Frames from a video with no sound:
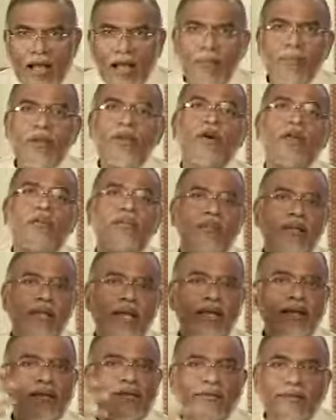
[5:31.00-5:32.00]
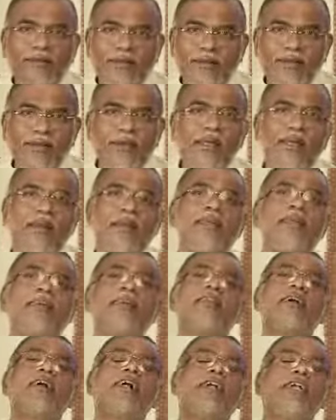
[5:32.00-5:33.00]
because learning is
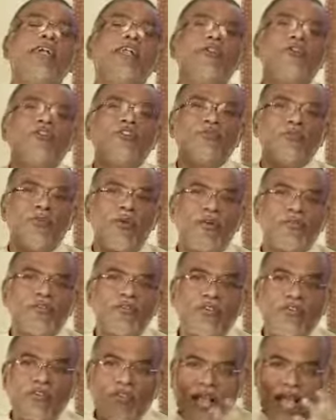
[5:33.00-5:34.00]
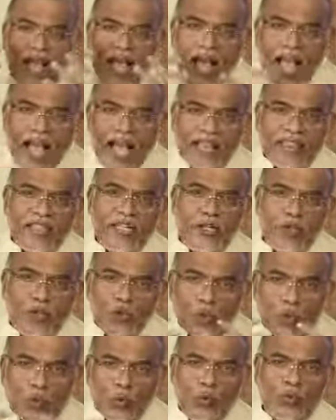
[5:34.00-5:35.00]
a continuous process, and the
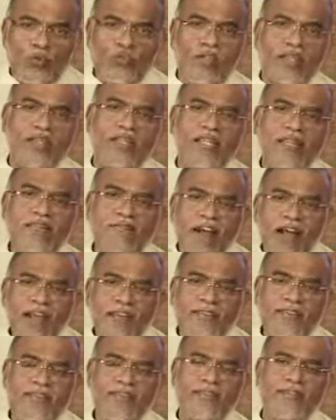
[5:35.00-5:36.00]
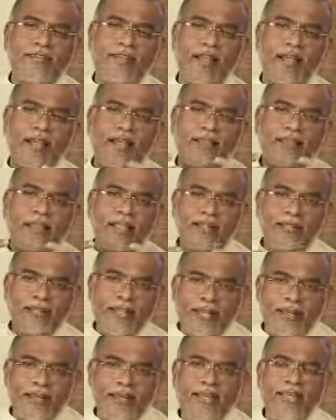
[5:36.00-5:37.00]
tools and the devices, the
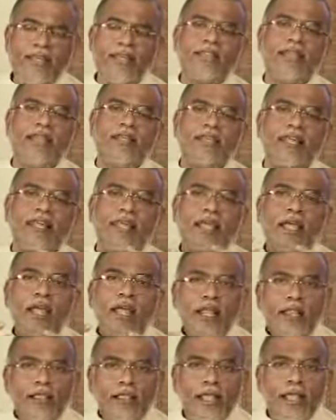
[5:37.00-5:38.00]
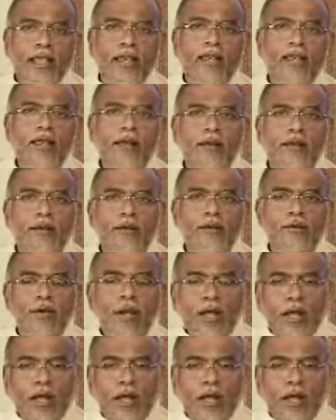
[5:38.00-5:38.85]
technique that they learn